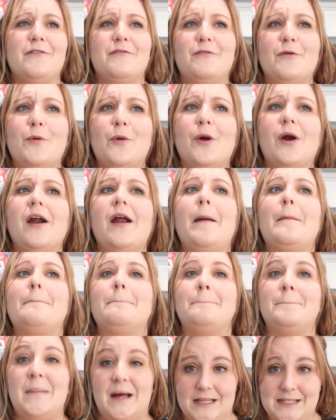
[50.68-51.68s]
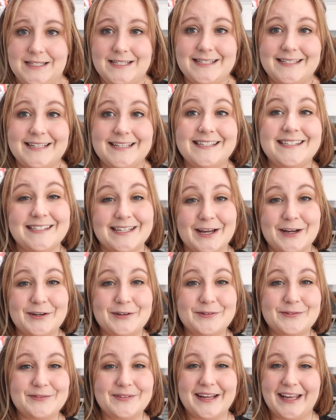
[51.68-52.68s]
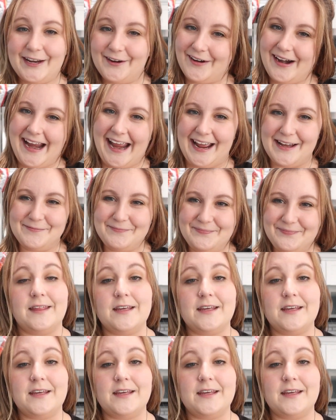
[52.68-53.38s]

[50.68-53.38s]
for months. So here I am.